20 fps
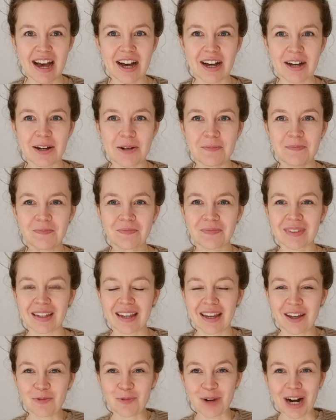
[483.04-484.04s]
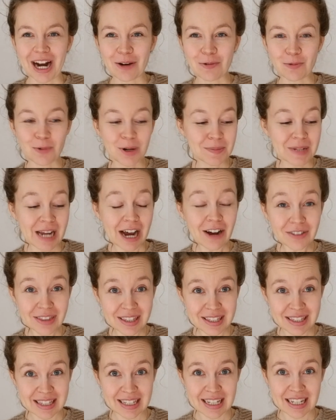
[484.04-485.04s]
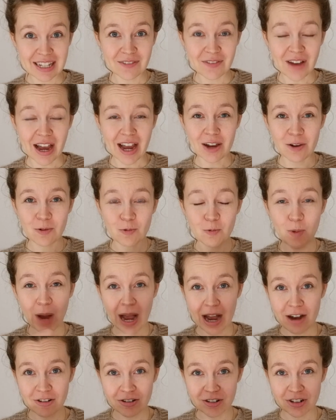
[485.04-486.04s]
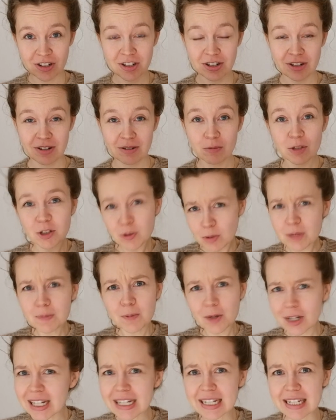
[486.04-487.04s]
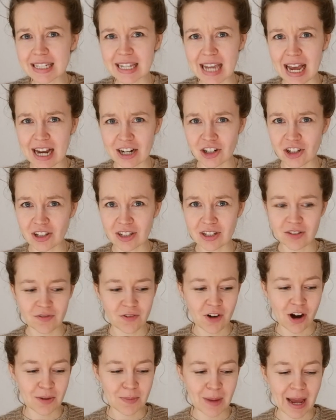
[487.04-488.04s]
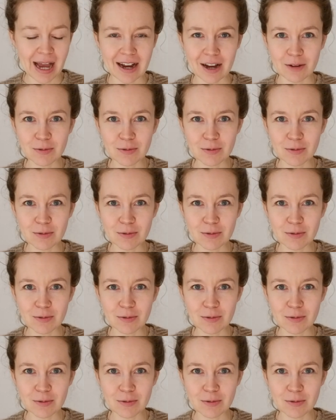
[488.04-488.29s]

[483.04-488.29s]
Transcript: when I ripped out the sleeve, I wound, which was pretty easy actually, to frog back.